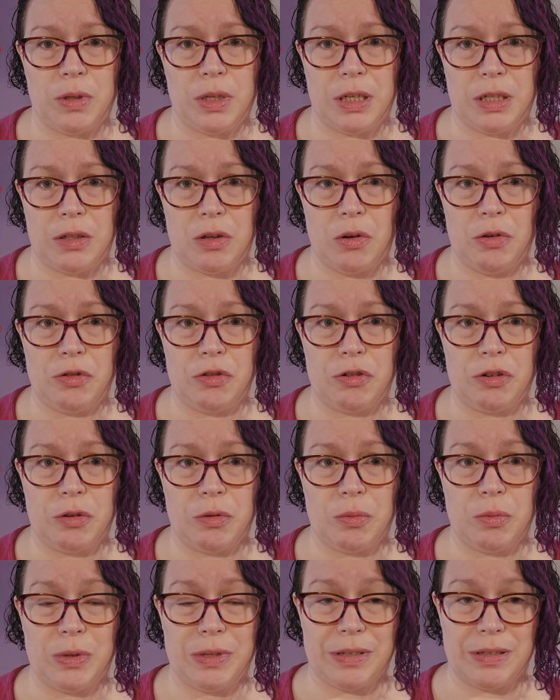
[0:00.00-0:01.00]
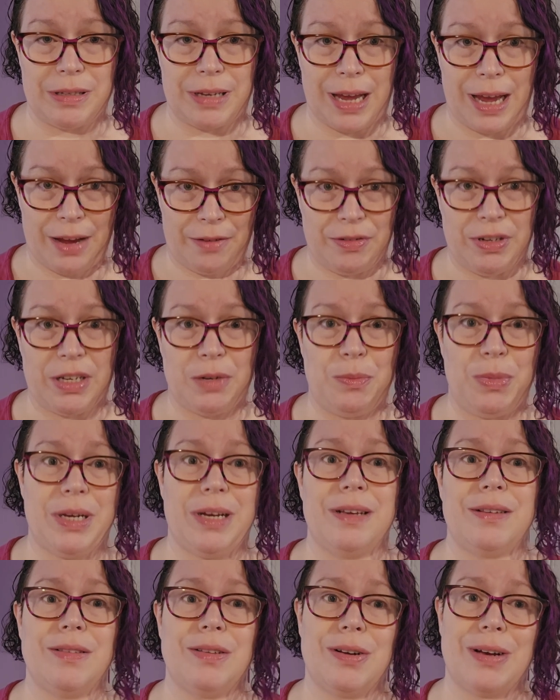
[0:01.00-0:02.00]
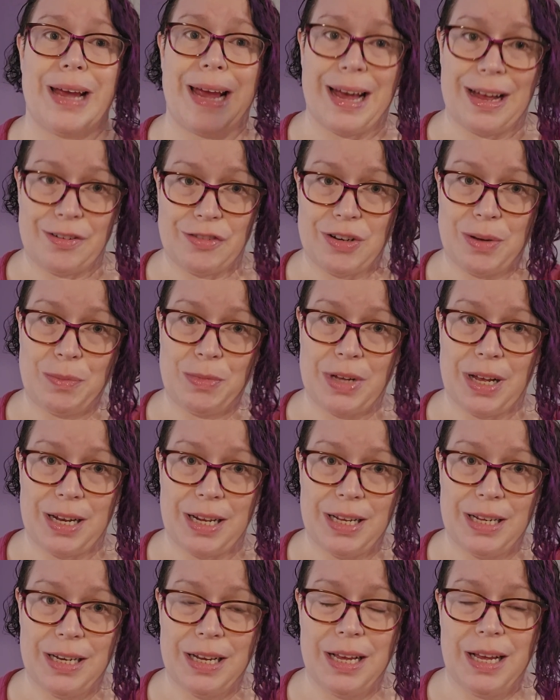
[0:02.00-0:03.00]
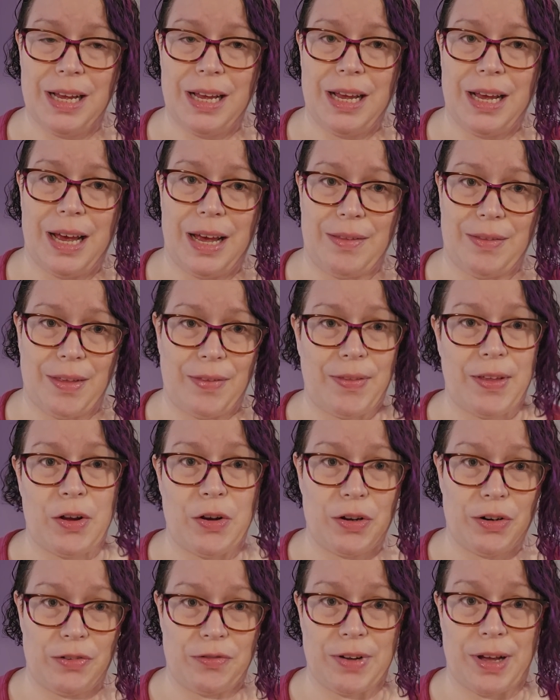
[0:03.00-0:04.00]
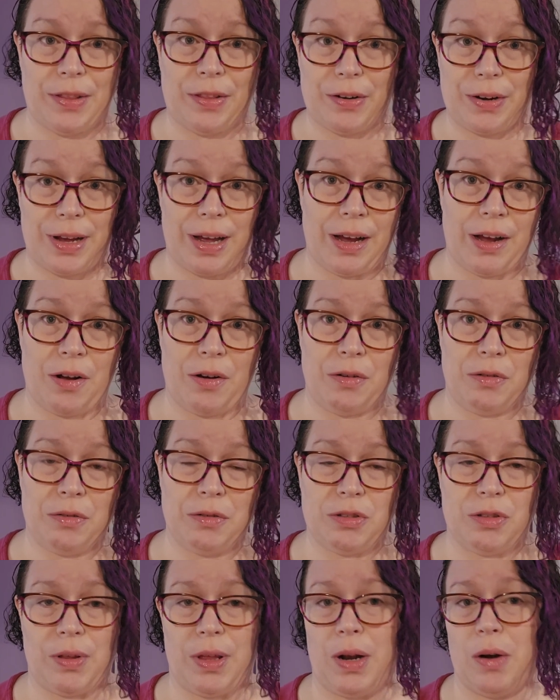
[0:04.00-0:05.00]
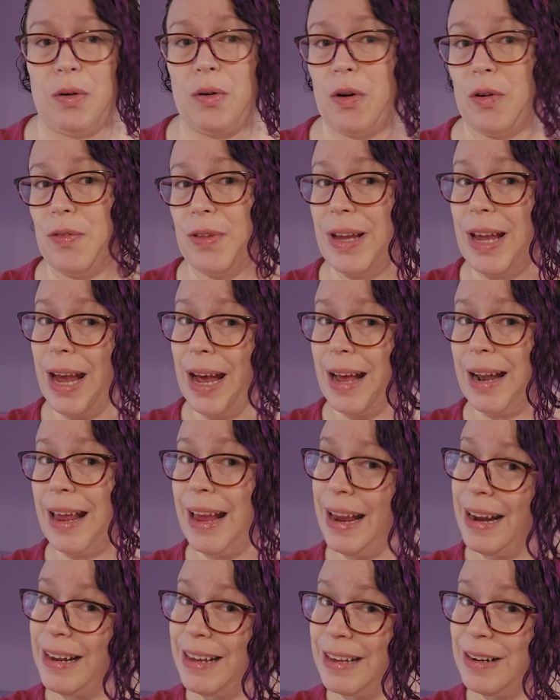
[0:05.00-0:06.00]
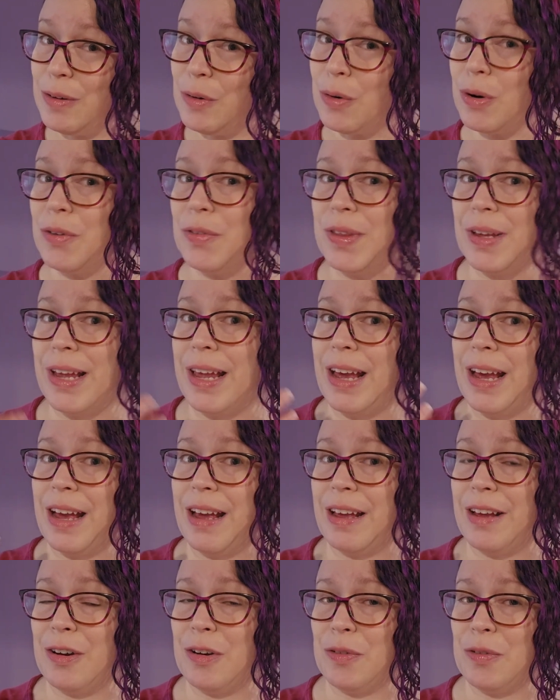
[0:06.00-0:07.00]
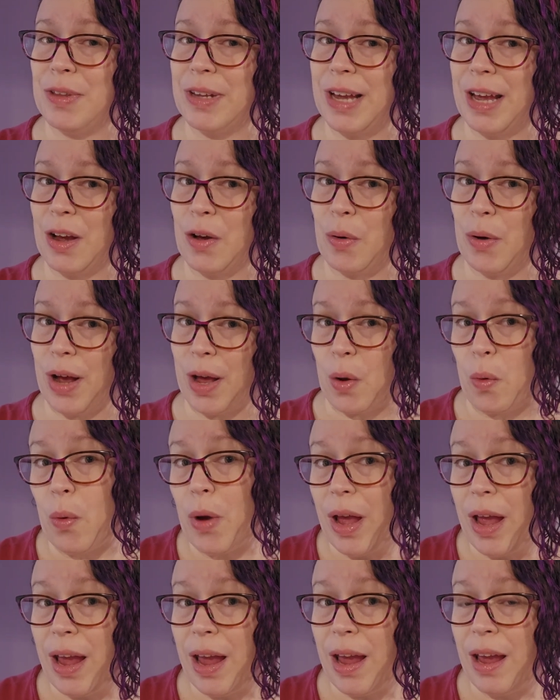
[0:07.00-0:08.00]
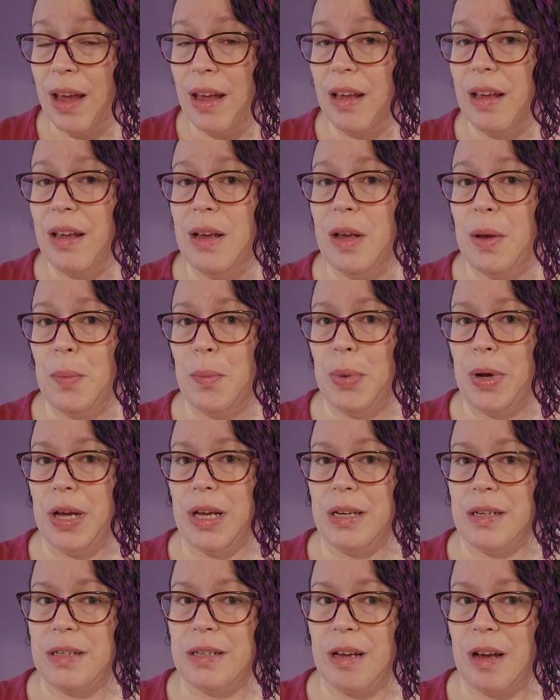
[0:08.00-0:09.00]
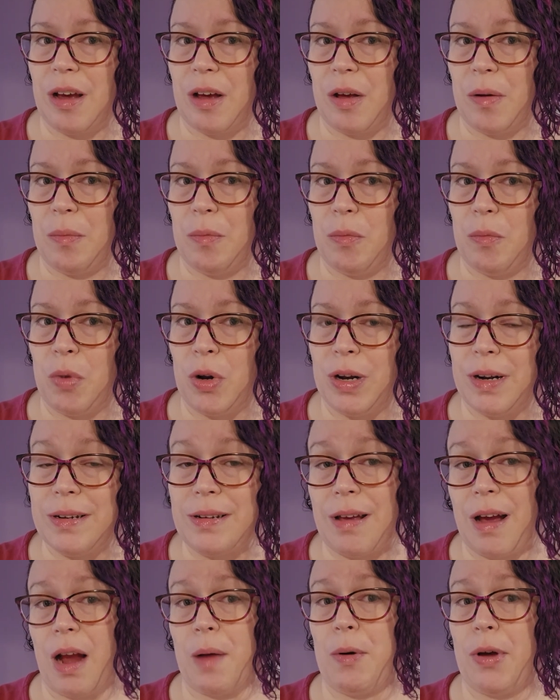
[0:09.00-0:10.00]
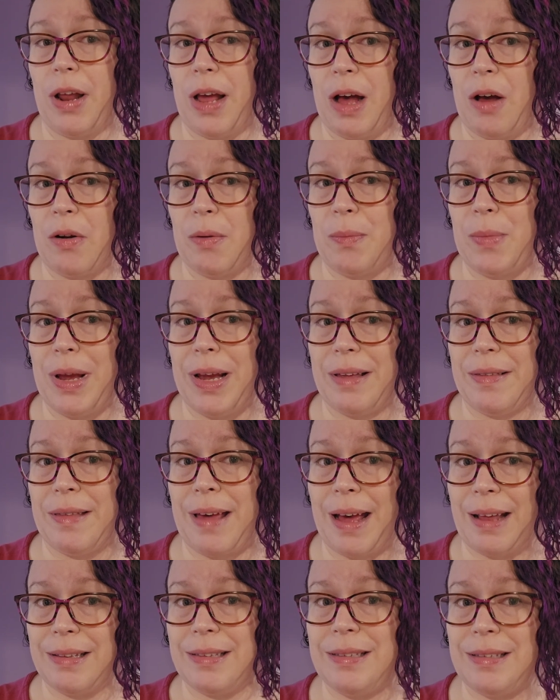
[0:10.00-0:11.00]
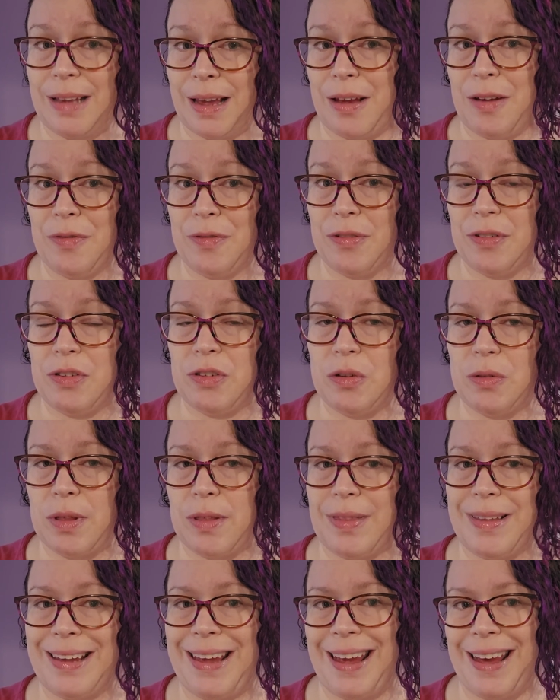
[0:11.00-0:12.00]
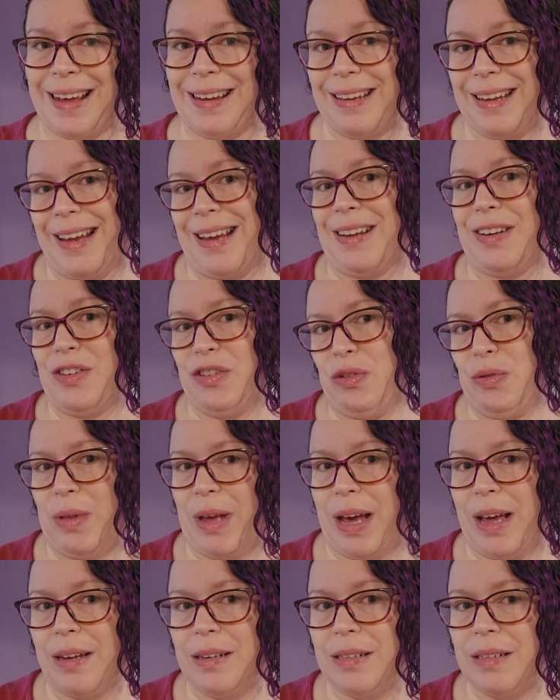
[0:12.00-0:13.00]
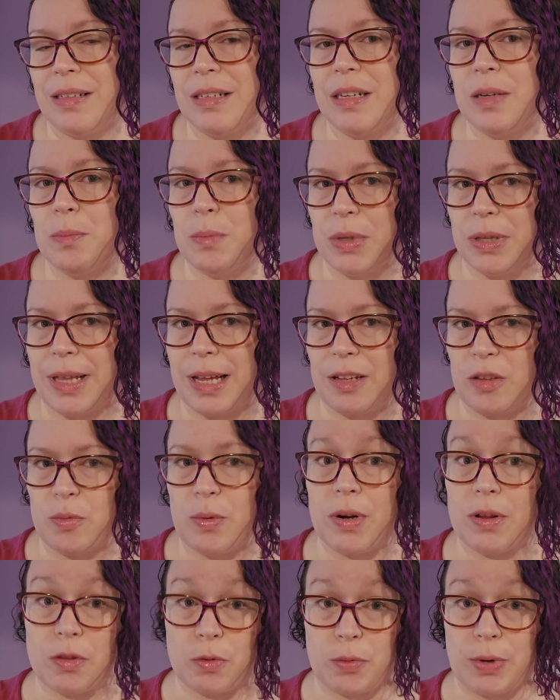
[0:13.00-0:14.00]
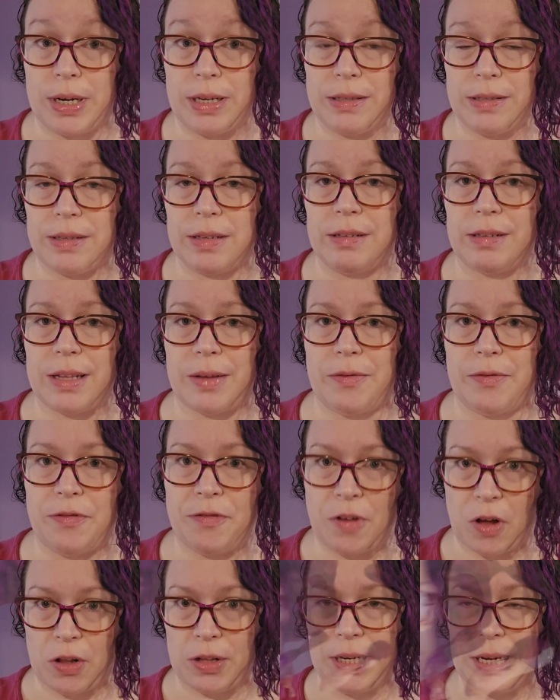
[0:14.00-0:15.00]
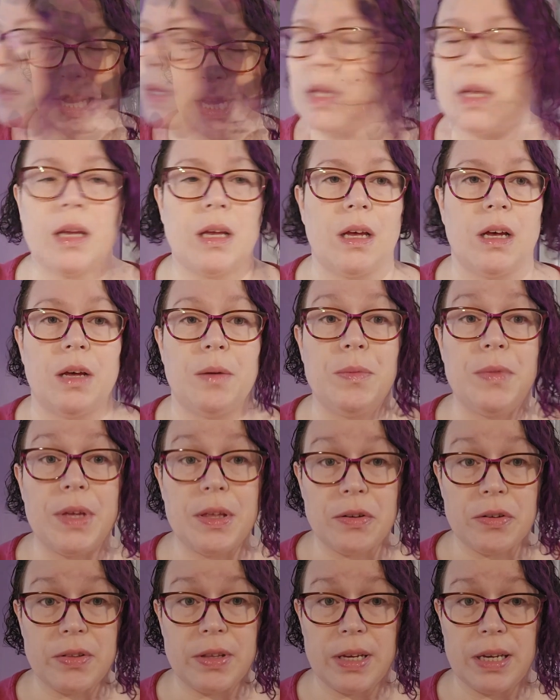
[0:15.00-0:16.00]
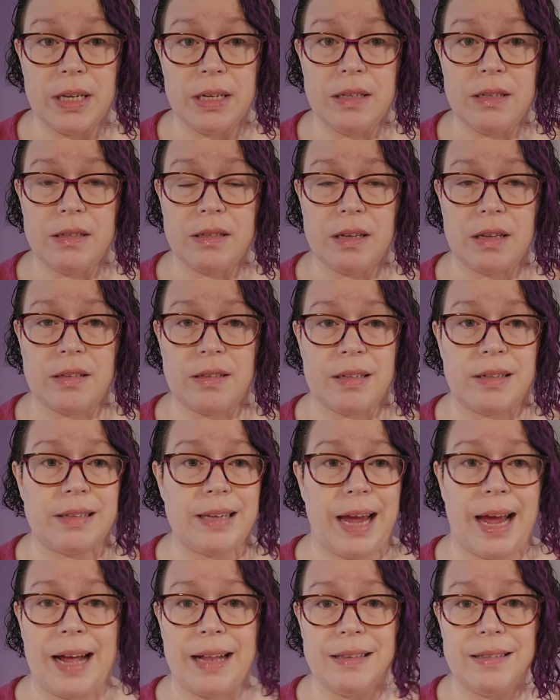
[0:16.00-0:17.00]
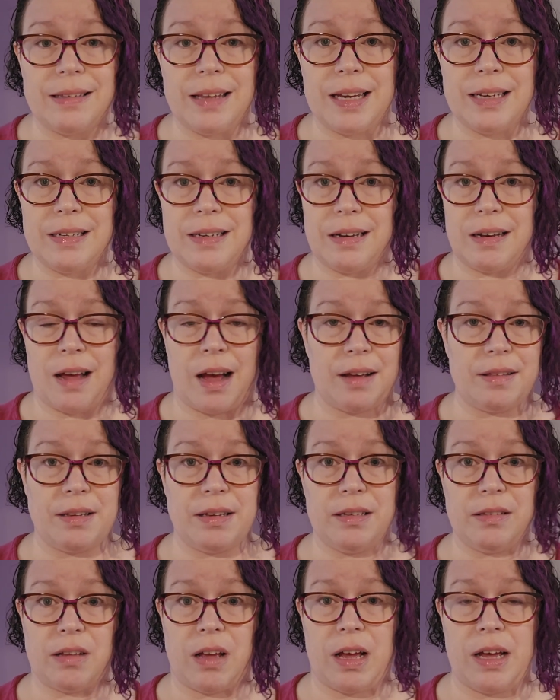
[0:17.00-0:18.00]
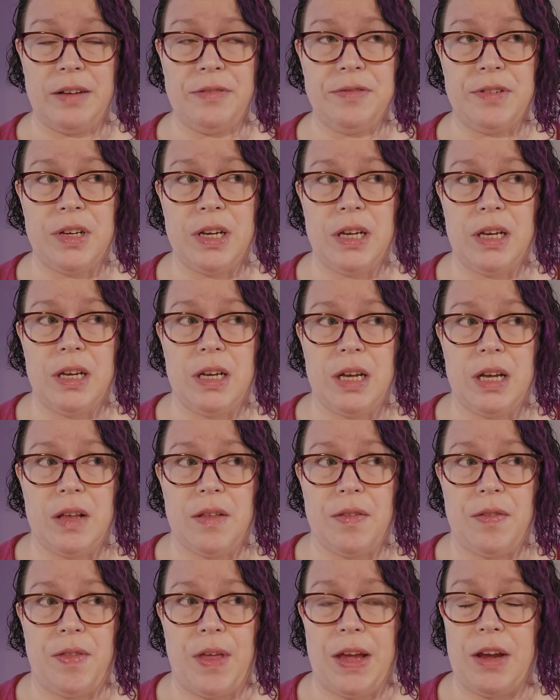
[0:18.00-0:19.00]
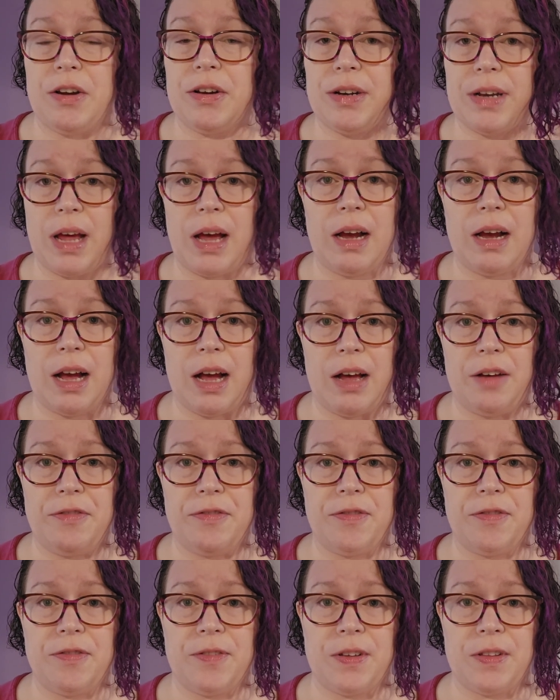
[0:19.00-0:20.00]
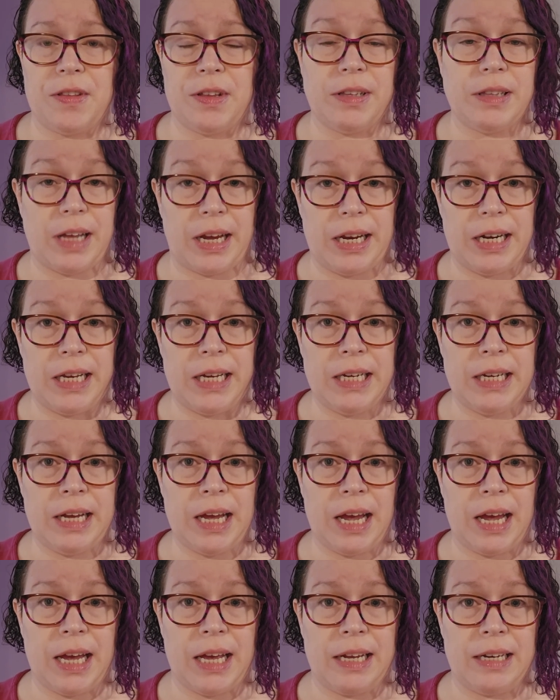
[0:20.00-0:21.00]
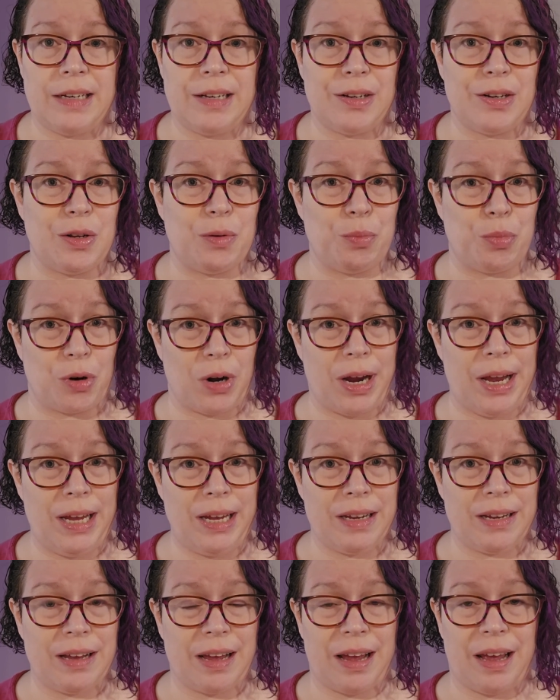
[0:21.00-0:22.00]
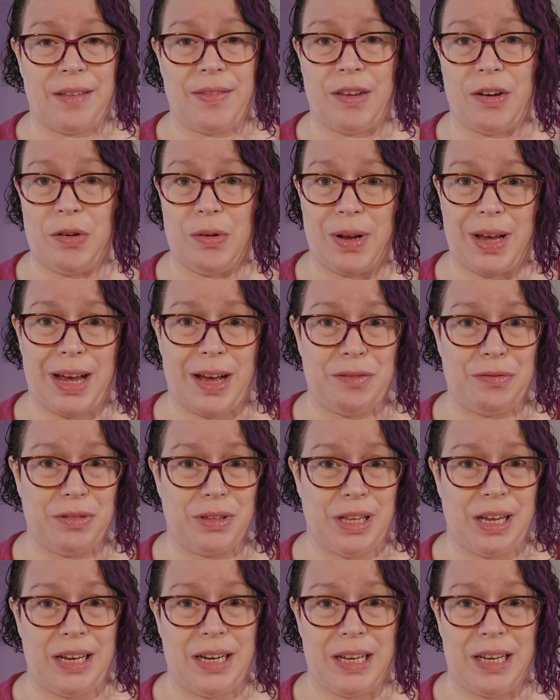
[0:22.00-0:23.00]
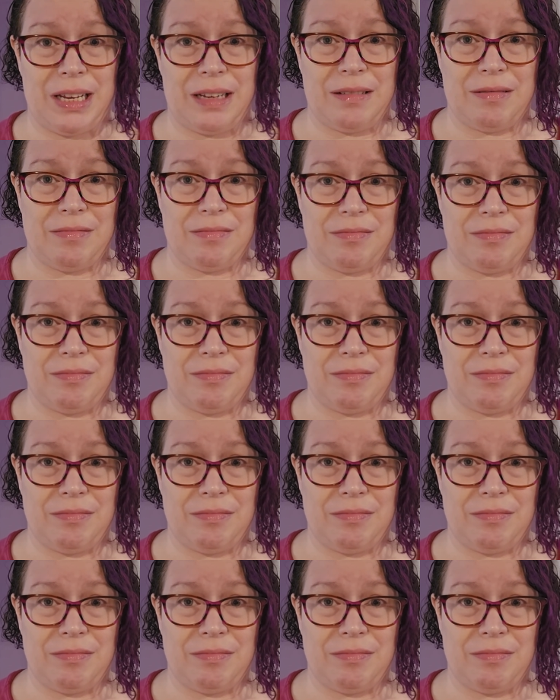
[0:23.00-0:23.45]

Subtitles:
enclosure was caved in because their cat jumped on it and then they couldn't find their gecko. So they don't know if the cat ate it or if the gecko got away. But we're going to talk about how to make that safe so that the cat can't do that. But that's one of the risks, is them falling in. The other thing is, since cats like to knock things off, they could knock off the lighting and it could break, and then you'd have lighting